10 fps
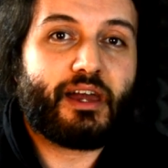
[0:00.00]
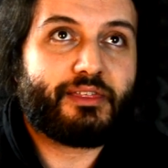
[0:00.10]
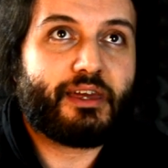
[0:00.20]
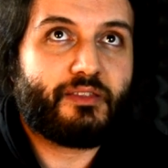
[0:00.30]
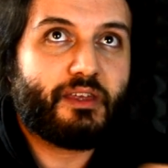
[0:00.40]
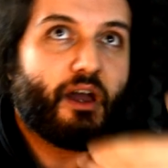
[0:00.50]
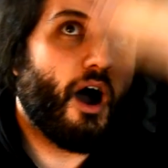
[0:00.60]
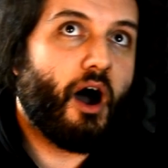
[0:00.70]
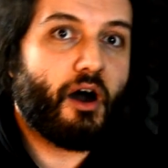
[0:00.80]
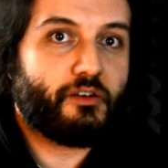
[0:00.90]
I think, the
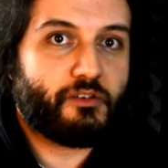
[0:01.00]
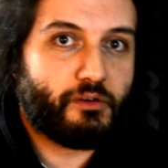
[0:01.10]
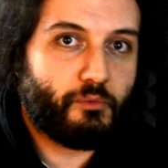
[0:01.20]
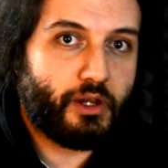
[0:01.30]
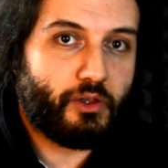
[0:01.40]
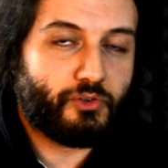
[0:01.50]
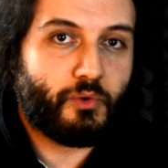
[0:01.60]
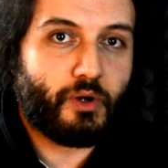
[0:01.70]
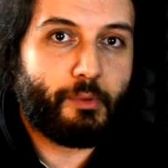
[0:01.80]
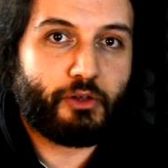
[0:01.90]
arch when you
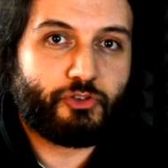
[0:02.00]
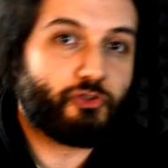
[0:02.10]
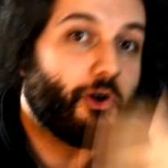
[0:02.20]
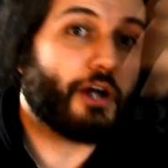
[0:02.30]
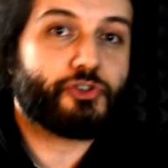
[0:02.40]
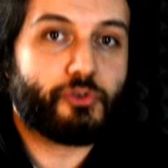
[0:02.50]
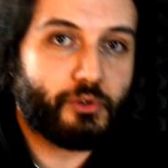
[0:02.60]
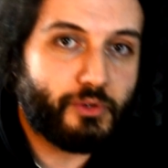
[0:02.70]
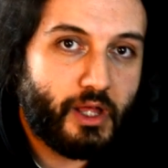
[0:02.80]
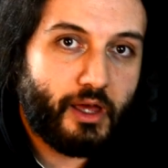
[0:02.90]
talk about
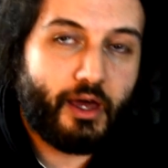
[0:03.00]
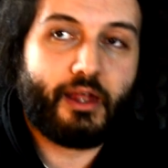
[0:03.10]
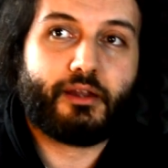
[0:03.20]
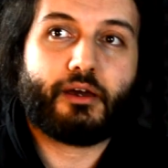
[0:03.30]
structural and,